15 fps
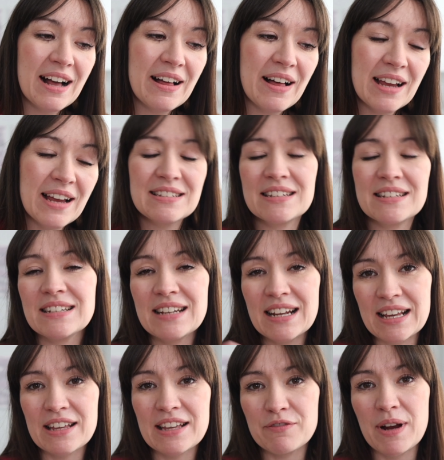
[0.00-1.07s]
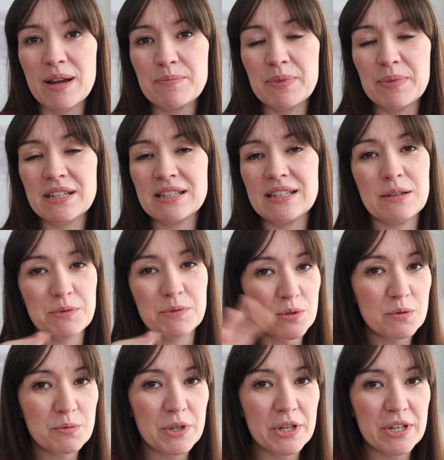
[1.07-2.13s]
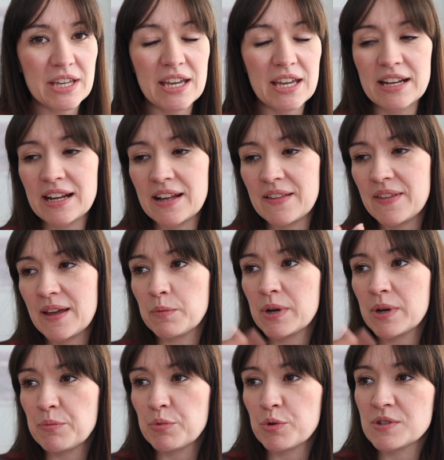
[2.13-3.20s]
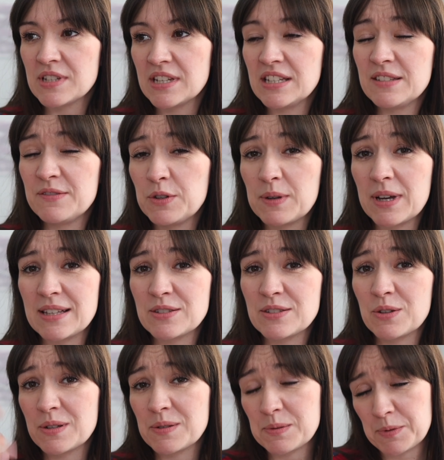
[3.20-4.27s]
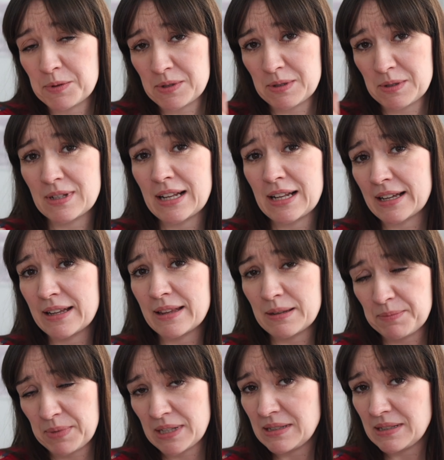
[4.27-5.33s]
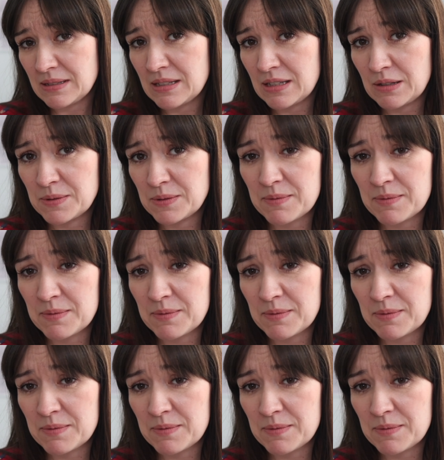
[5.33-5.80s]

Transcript: I didn't click the right button. It was all working. And then when I brought an interview guest on, I was supposed to click another button to use the